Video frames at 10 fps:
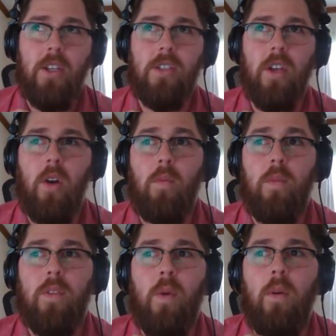So
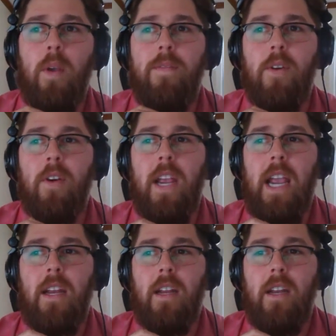with what we've
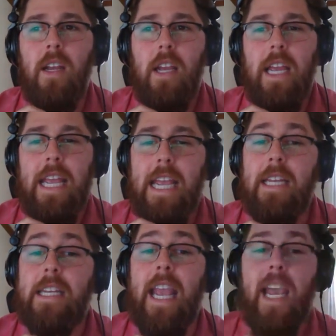created,
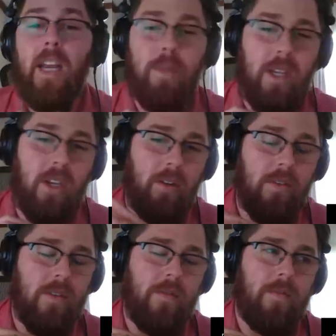it can be
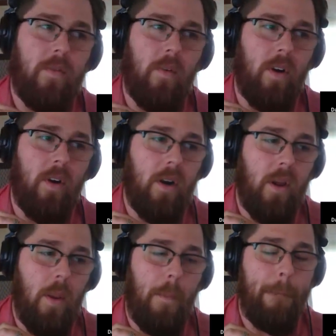used for
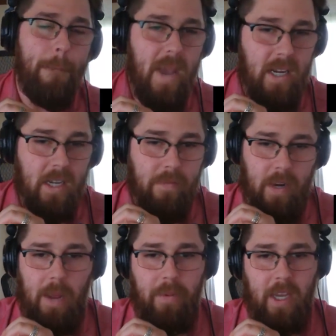many
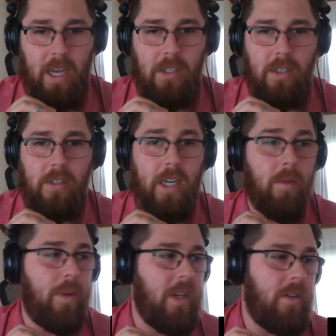different applications. It
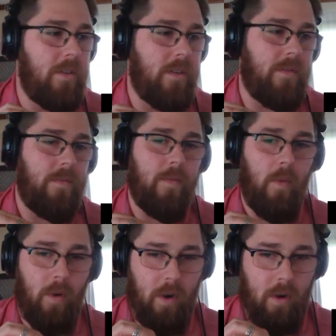can be used
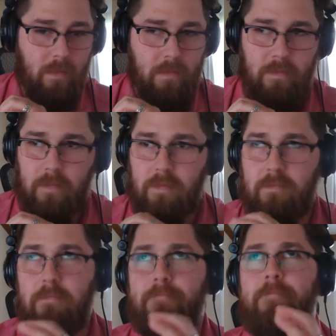for
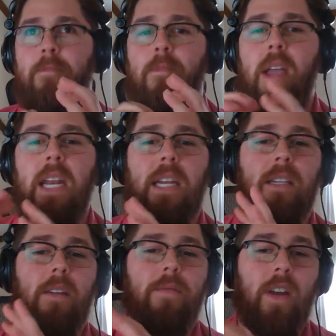many
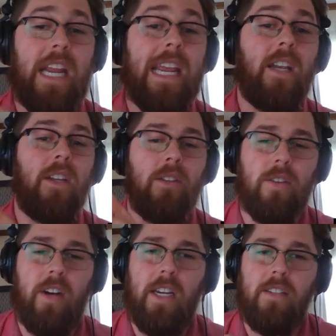different
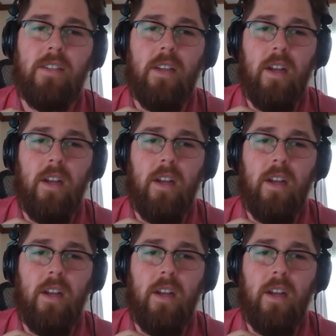industries.